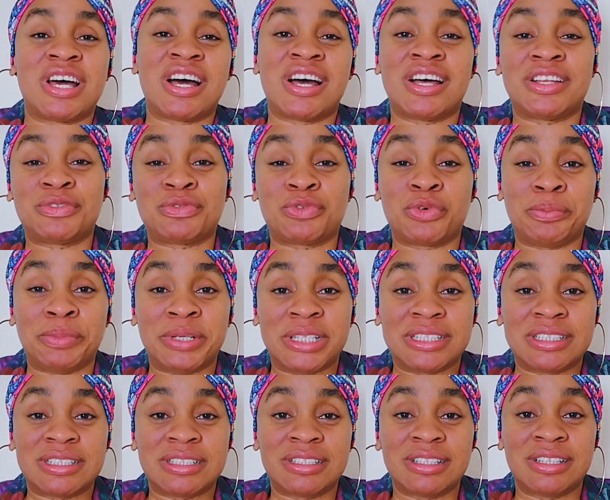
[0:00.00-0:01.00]
hand from it.
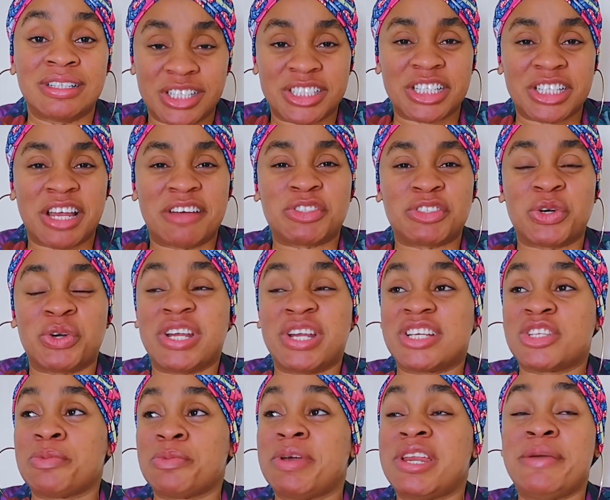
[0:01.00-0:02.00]
And I said, after all, there's
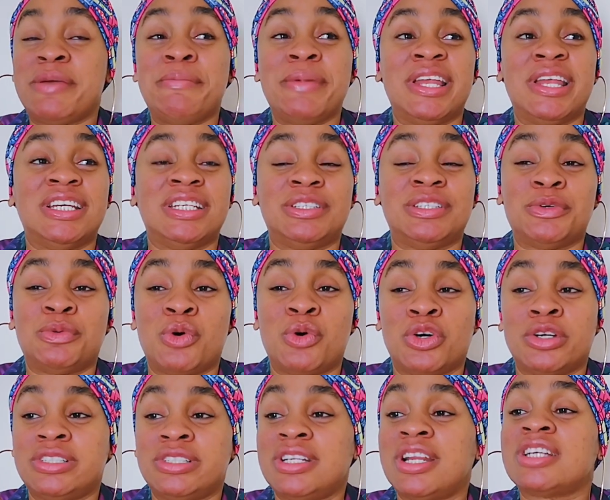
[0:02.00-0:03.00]
so many men in the
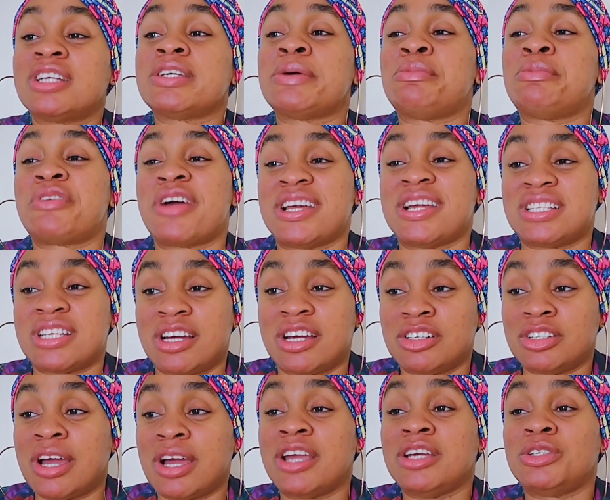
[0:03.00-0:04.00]
world. And I said, Bright,
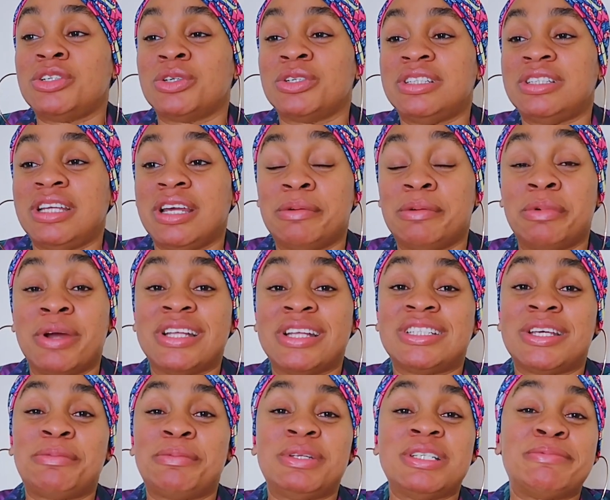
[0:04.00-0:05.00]
are you not there? Bright
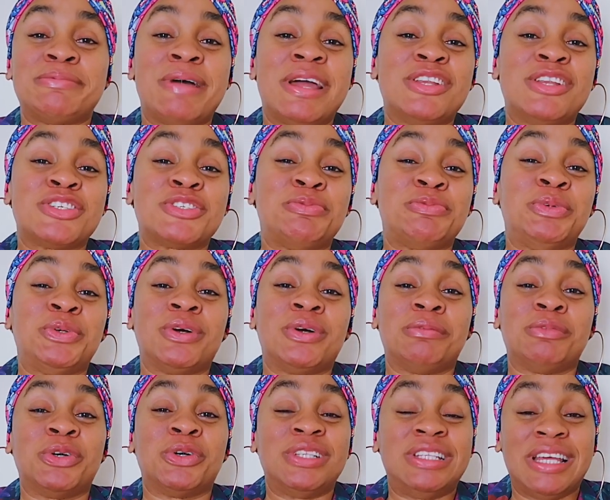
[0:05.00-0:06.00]
said, please, by not me,
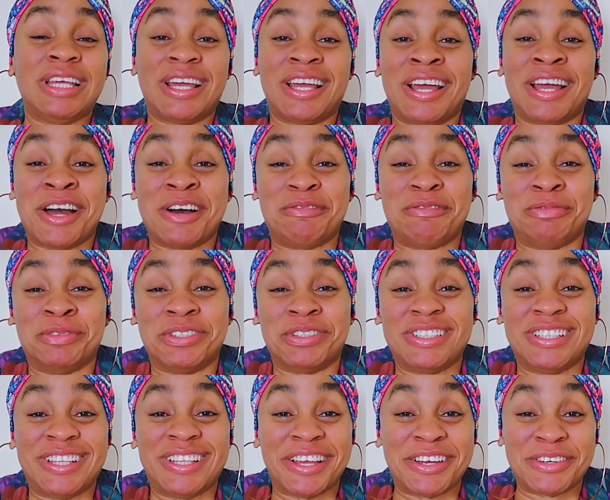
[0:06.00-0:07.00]
I'm
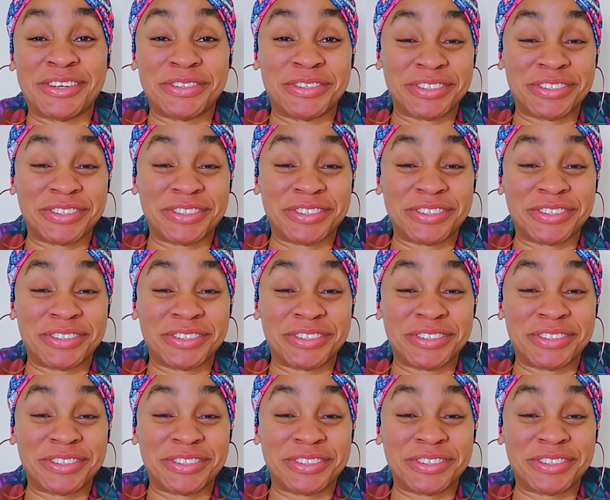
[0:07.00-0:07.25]
not there.